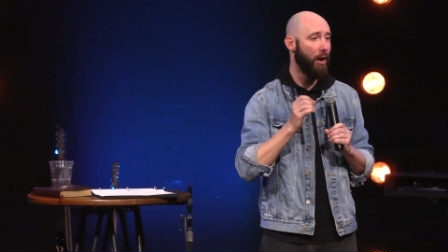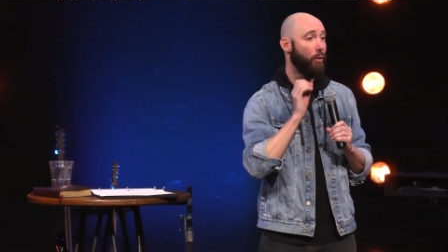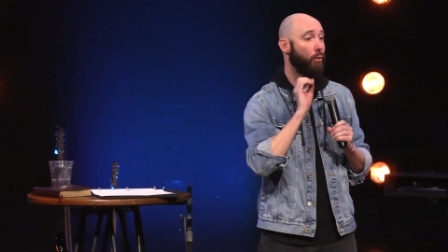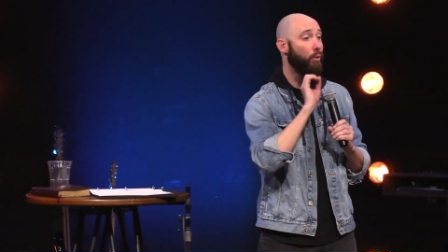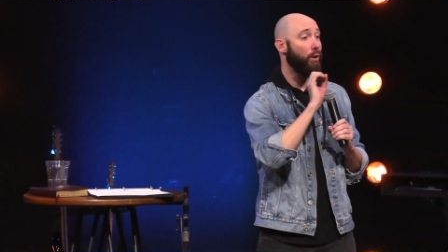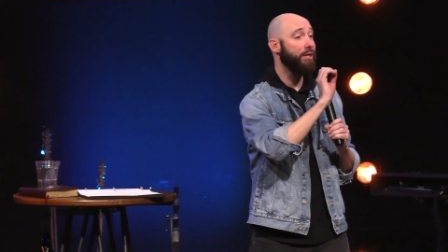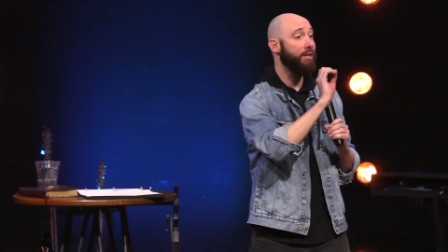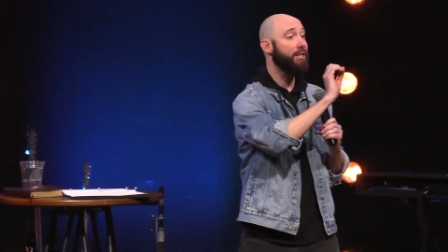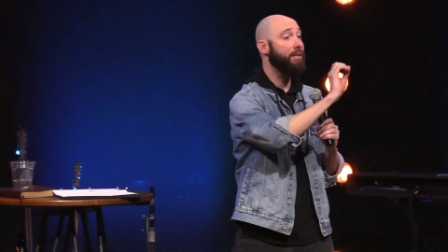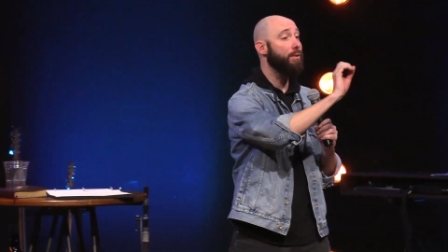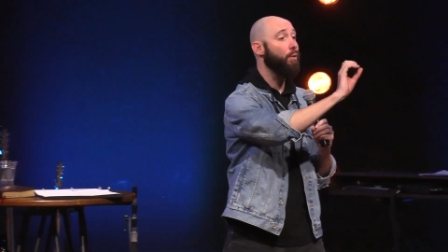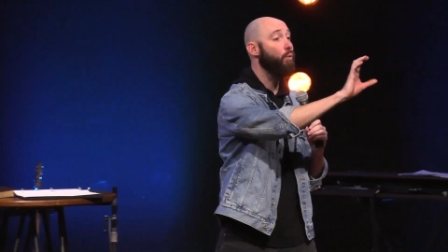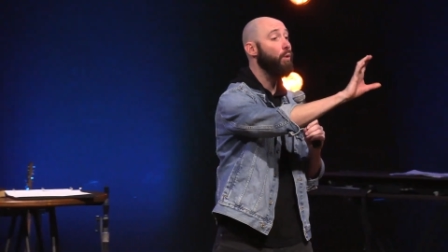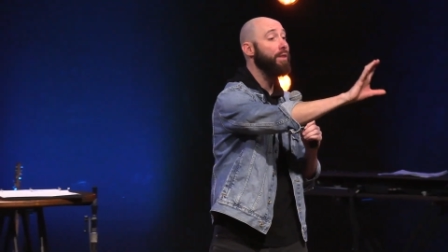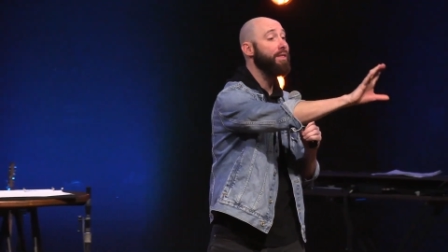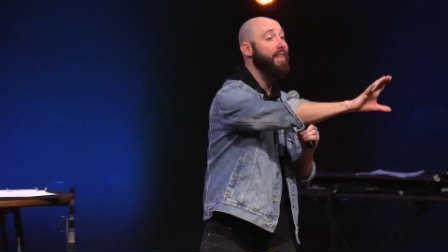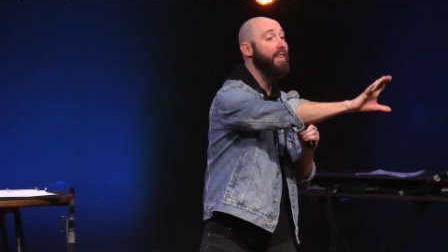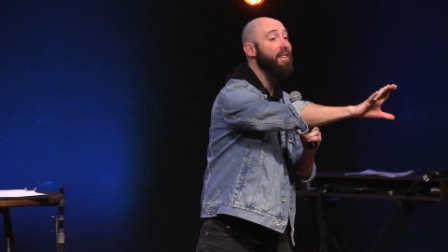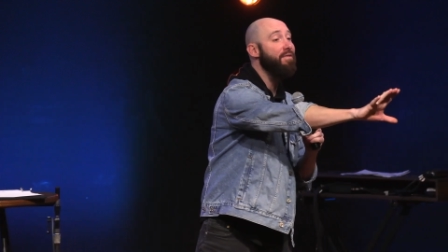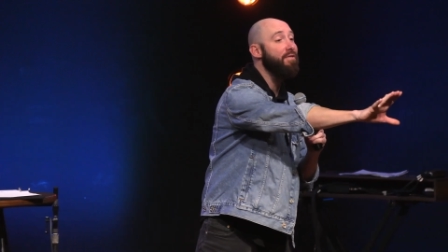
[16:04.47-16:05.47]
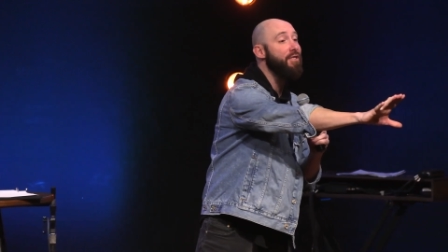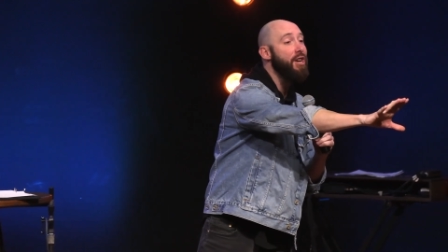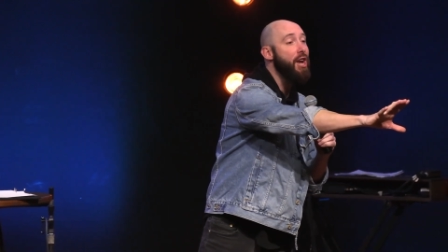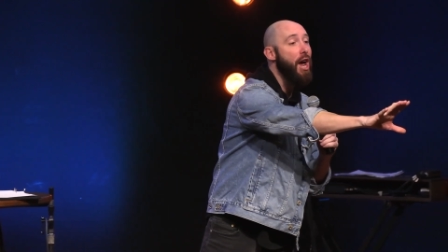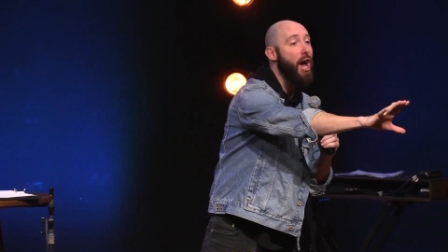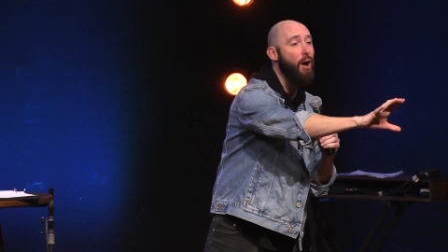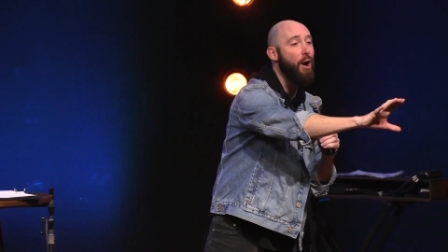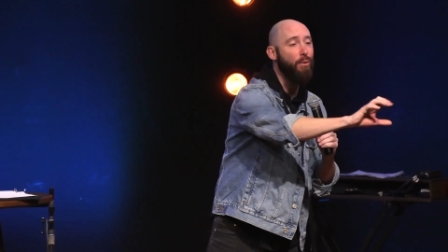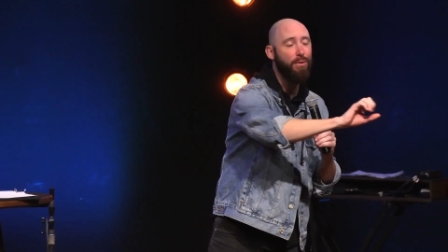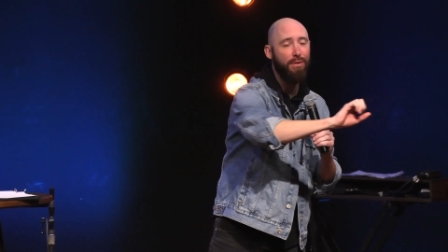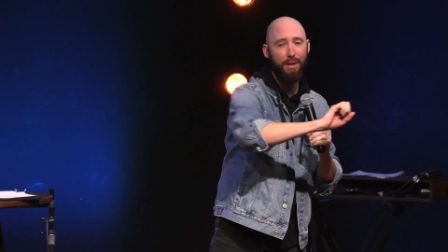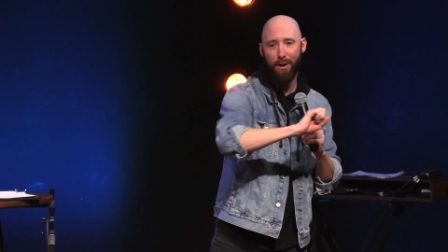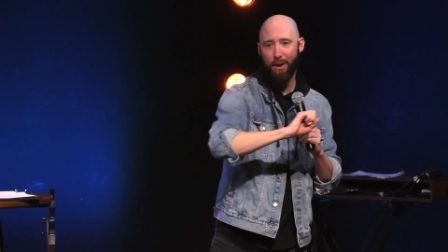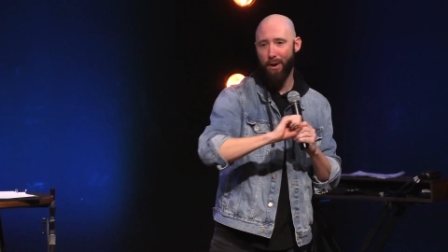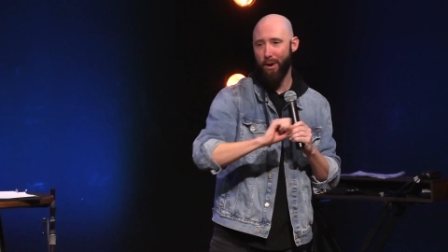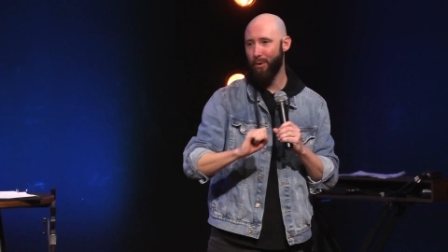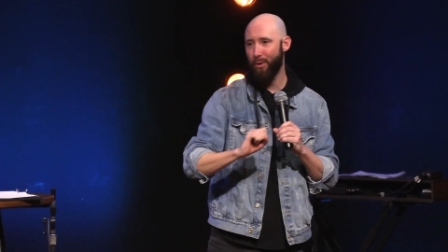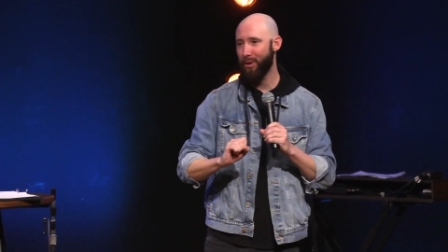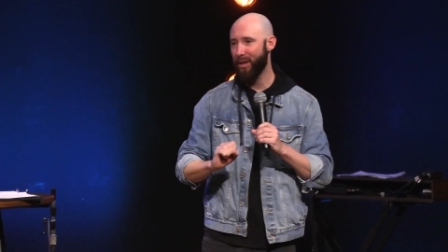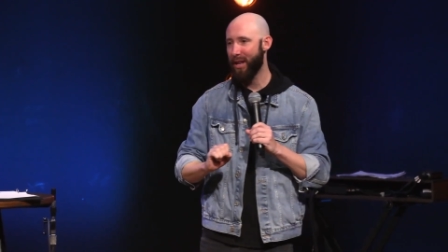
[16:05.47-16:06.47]
what's what they've known their
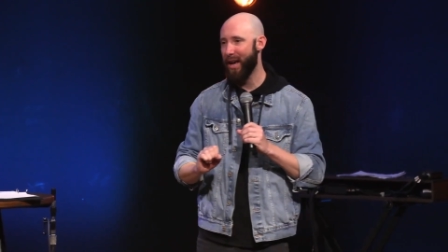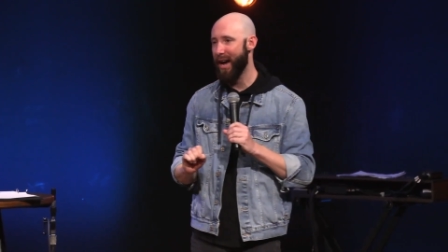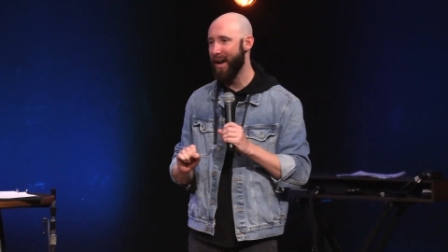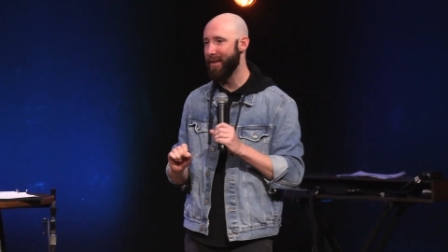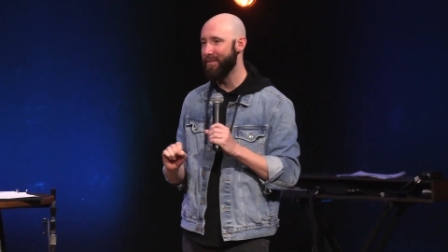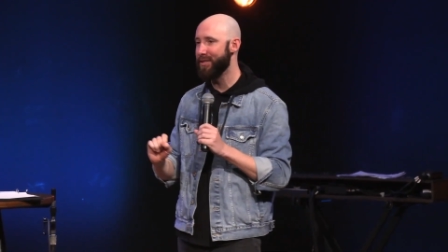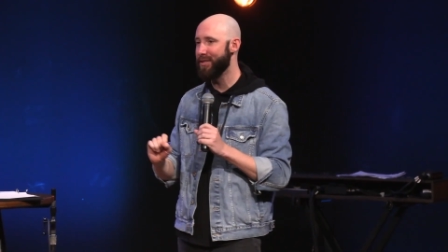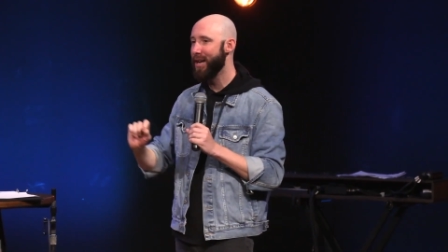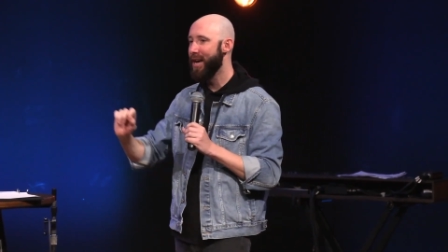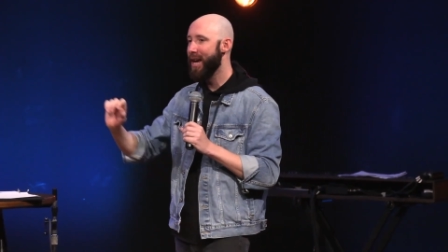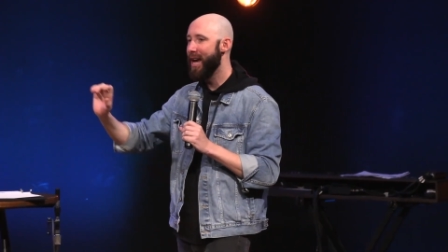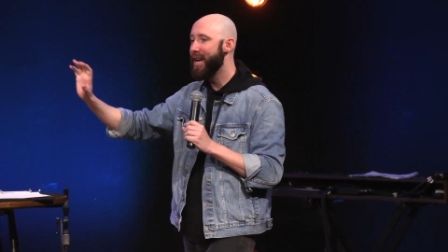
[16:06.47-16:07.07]
whole lives.